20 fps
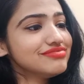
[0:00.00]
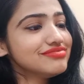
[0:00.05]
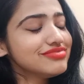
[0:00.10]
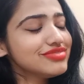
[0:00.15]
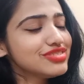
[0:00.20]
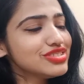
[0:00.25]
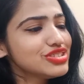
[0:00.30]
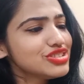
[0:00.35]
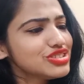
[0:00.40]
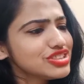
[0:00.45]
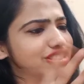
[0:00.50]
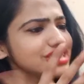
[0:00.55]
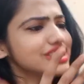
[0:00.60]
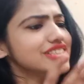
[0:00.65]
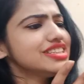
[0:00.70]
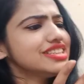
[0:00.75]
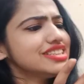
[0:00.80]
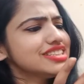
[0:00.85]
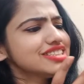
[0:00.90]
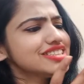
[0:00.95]
to see
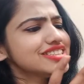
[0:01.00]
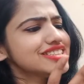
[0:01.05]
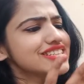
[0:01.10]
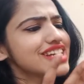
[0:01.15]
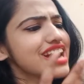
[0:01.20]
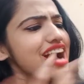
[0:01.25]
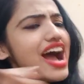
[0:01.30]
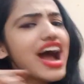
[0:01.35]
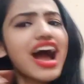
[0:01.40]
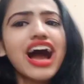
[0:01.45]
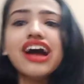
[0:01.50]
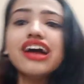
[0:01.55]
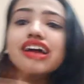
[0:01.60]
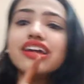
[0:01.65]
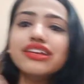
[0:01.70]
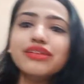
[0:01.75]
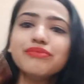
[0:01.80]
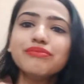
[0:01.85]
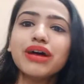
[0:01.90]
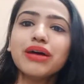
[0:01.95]
this, I
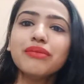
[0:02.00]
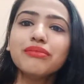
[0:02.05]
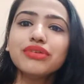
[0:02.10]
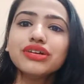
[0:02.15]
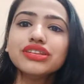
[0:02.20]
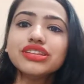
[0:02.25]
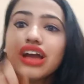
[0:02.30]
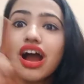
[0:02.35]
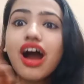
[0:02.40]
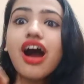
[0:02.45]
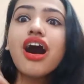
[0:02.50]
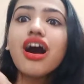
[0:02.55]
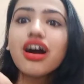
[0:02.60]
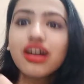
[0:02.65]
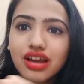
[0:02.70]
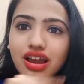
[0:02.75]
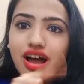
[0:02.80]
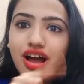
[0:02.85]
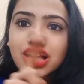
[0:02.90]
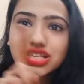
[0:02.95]
remember the
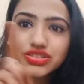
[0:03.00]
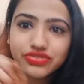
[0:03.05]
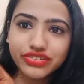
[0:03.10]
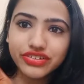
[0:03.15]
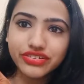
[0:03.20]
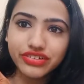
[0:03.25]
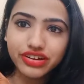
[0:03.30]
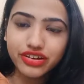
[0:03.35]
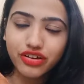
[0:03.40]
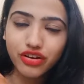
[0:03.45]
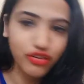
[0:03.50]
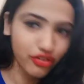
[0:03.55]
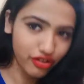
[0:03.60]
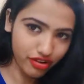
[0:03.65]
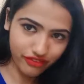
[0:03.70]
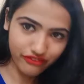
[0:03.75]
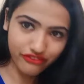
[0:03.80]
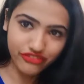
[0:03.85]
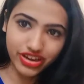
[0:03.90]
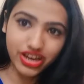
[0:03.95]
hourglass figure
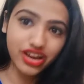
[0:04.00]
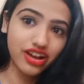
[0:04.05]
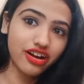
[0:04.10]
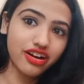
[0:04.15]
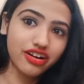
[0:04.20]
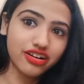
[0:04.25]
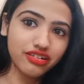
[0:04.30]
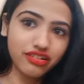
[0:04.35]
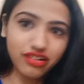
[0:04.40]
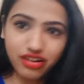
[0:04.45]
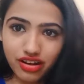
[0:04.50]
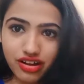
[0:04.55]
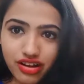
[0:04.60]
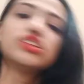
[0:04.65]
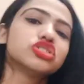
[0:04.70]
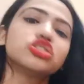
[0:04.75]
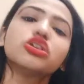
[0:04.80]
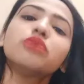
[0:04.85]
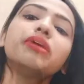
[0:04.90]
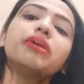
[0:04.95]
girl. So many